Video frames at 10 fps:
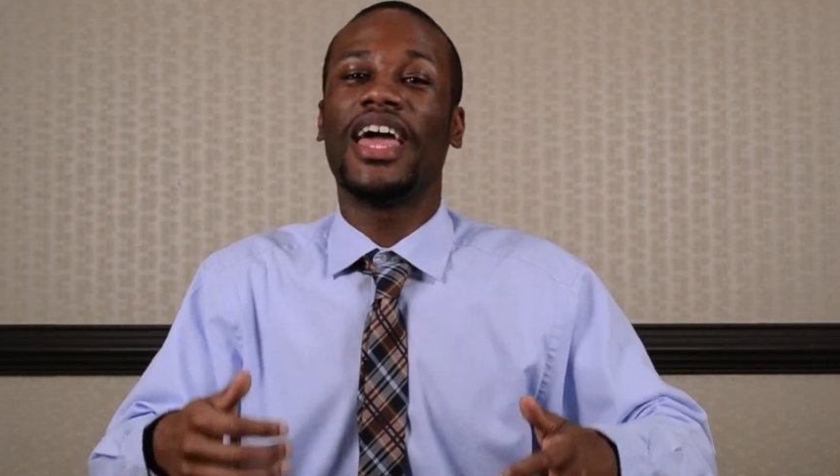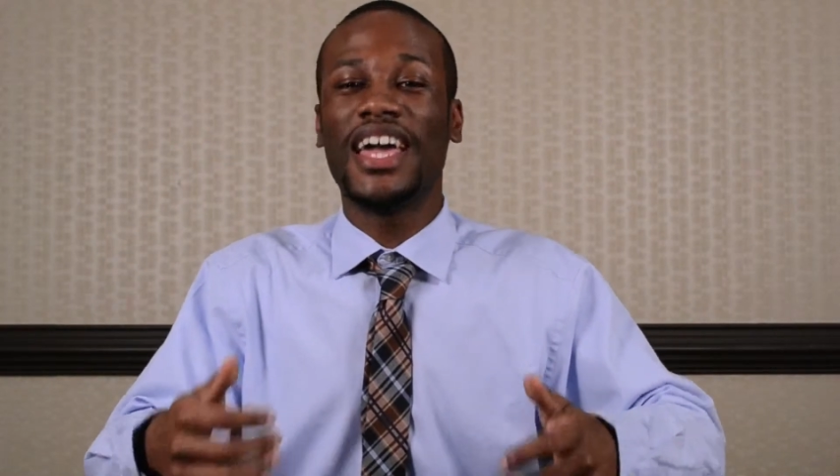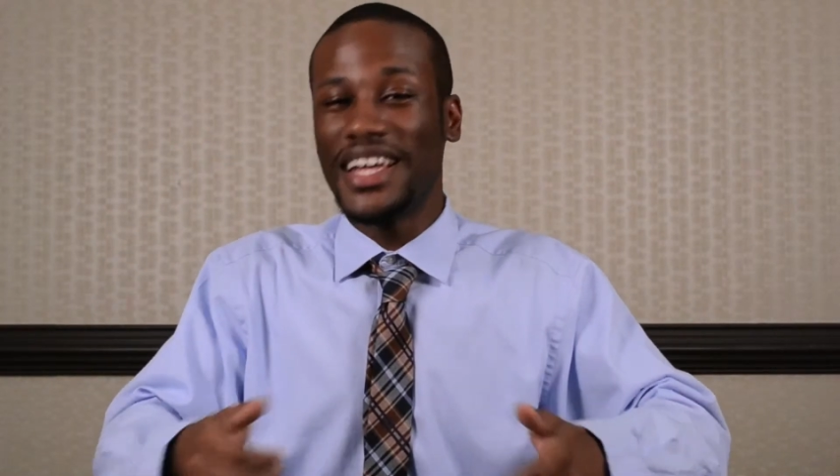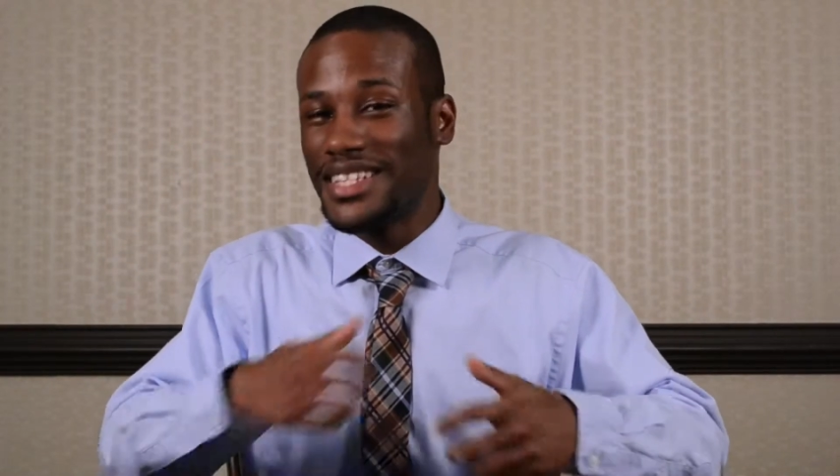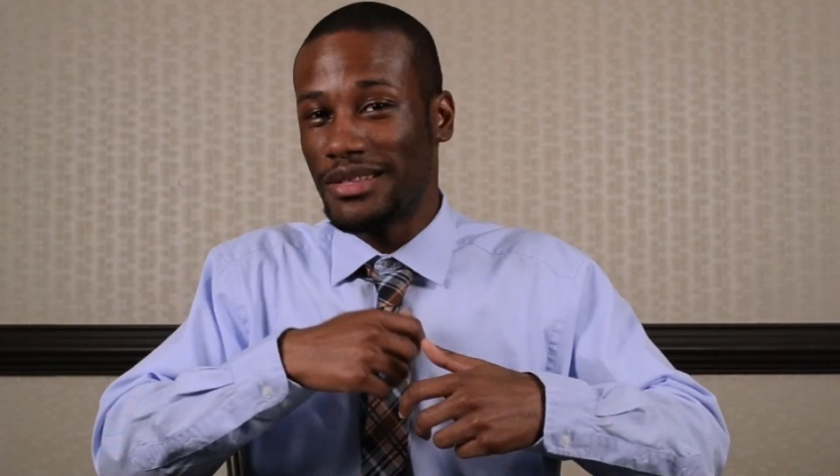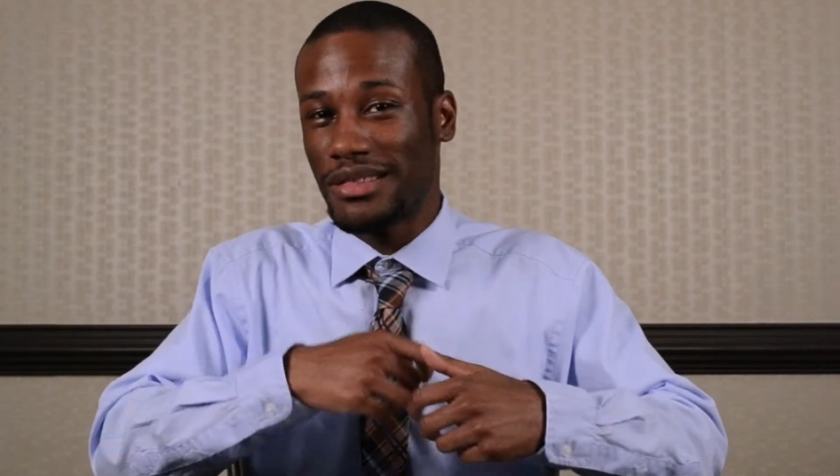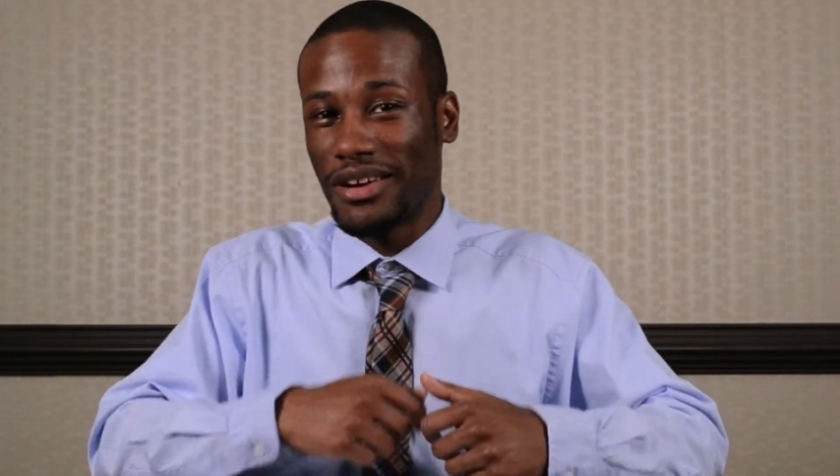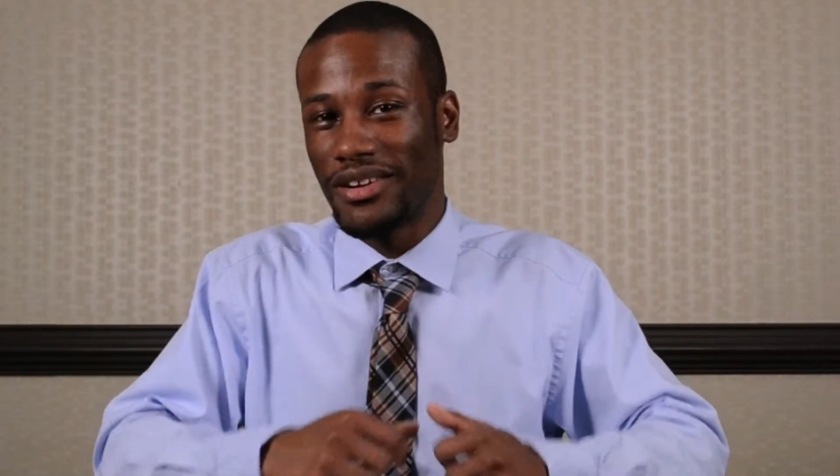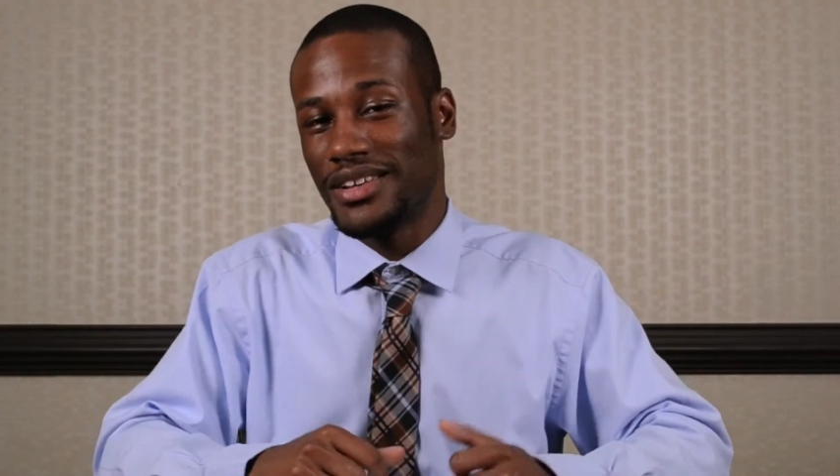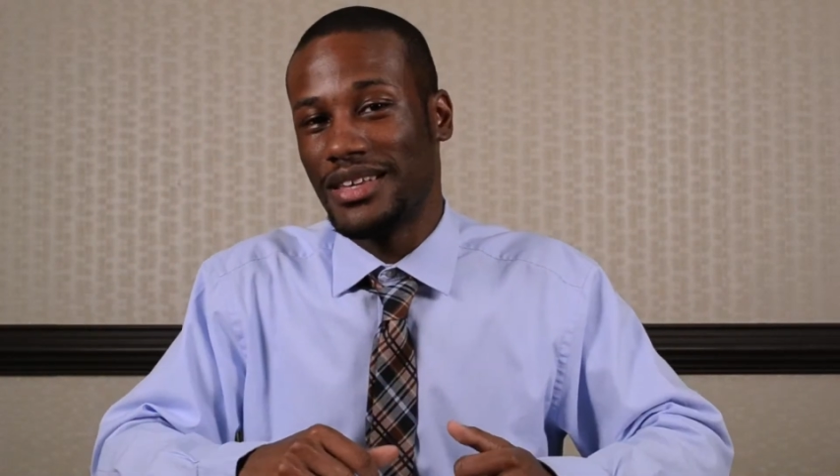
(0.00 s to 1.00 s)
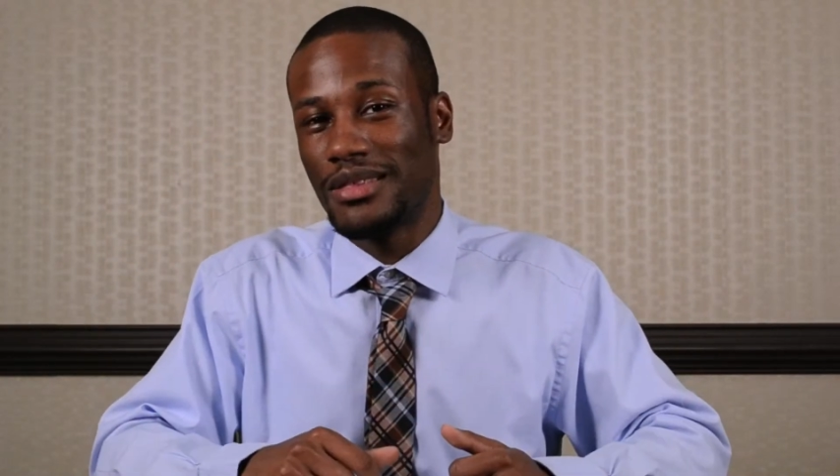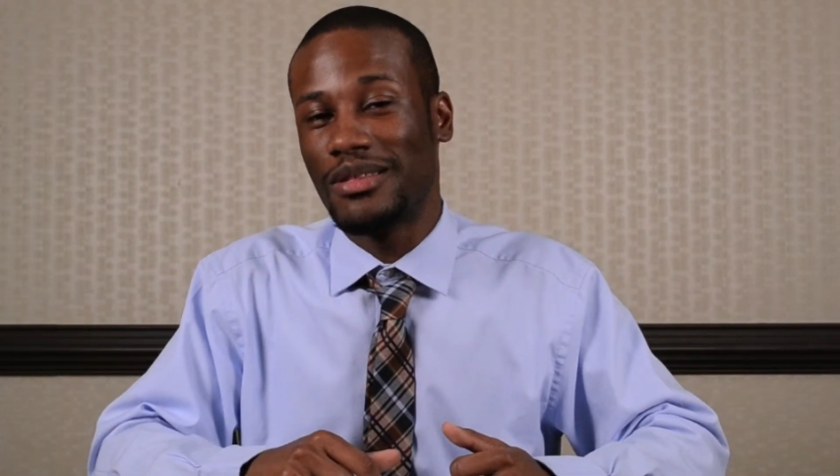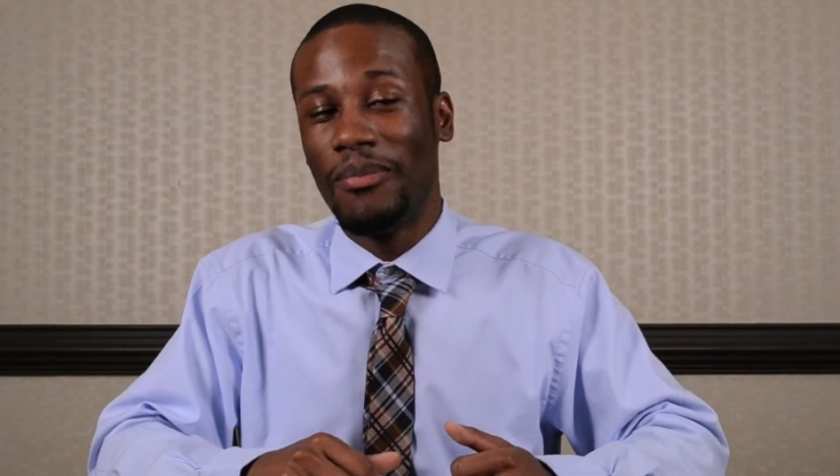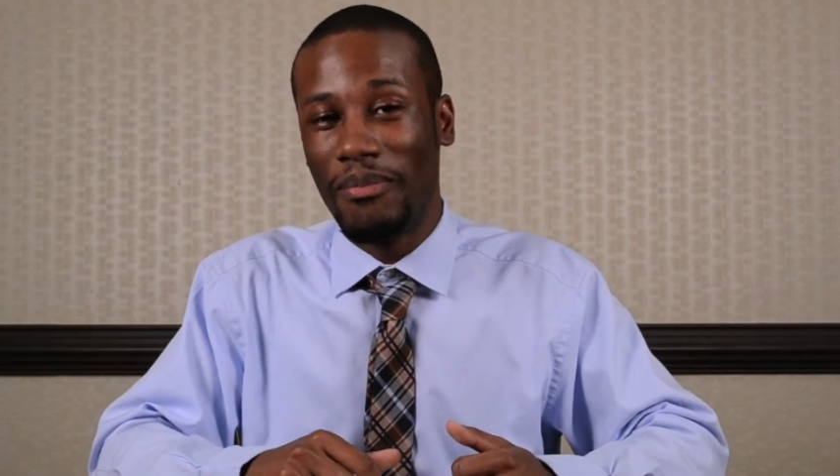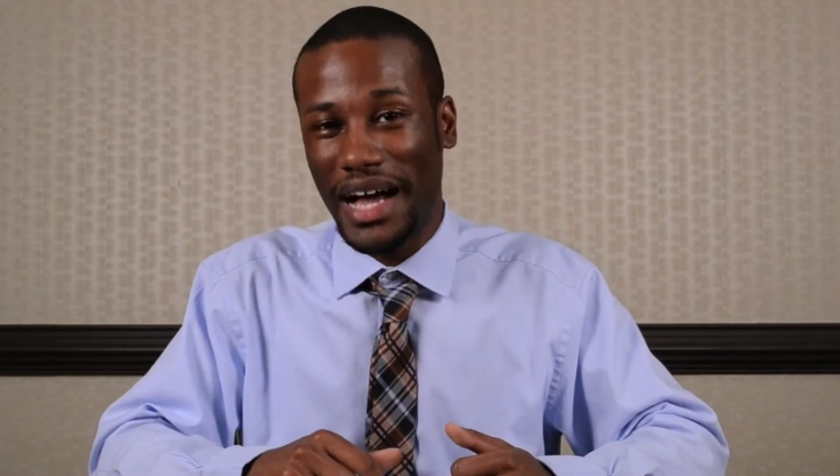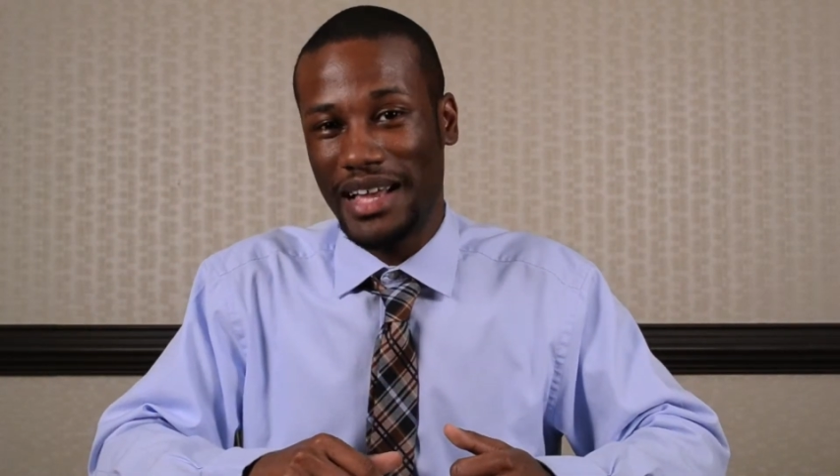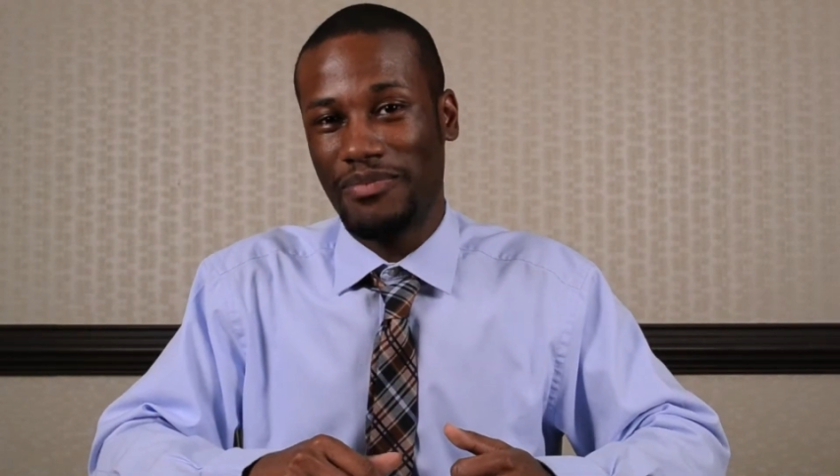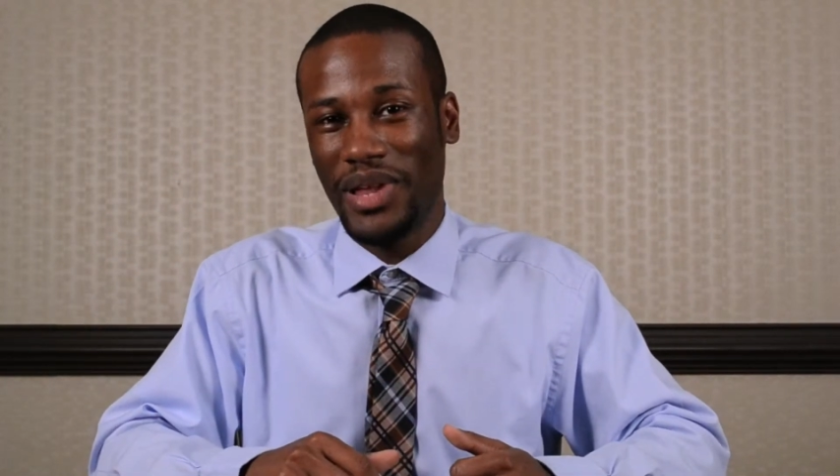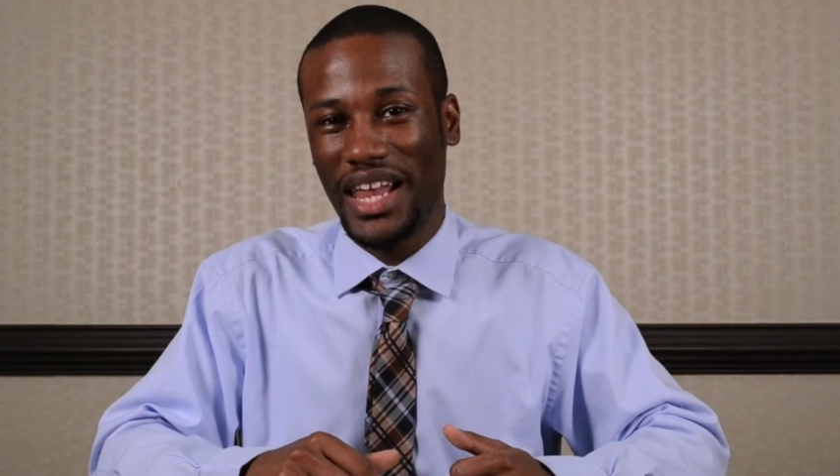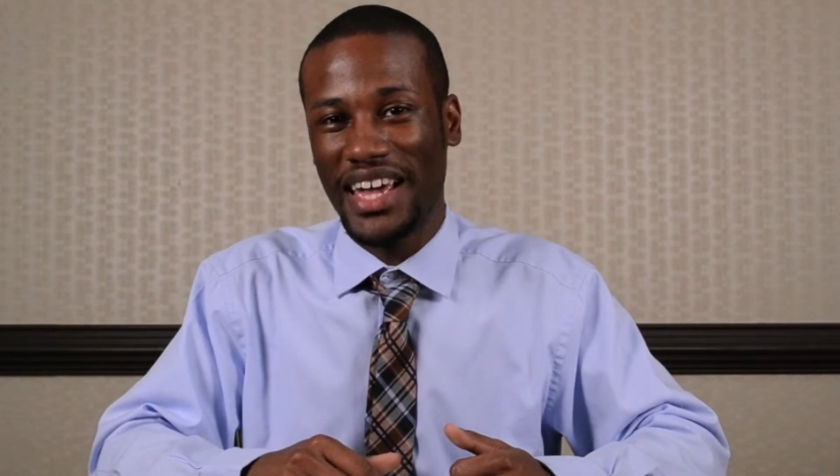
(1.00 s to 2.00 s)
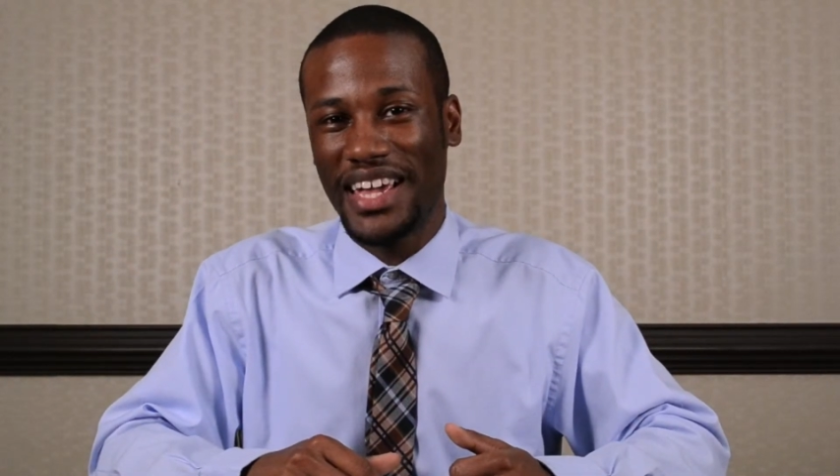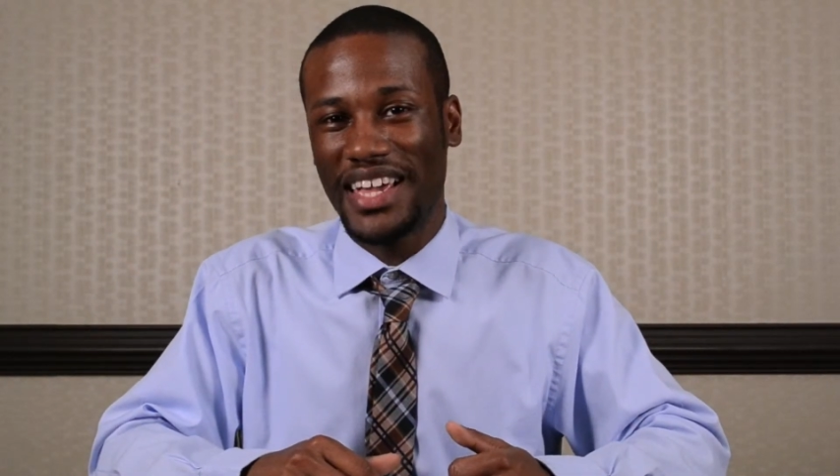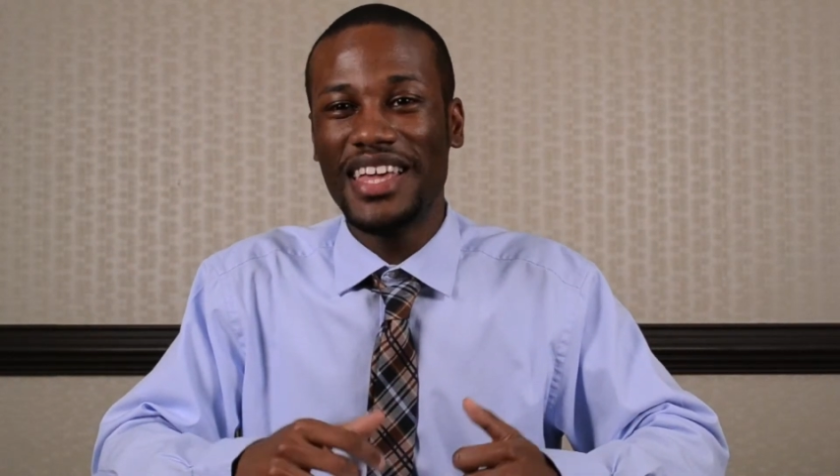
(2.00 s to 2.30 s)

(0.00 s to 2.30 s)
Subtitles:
Andy Serkis might play?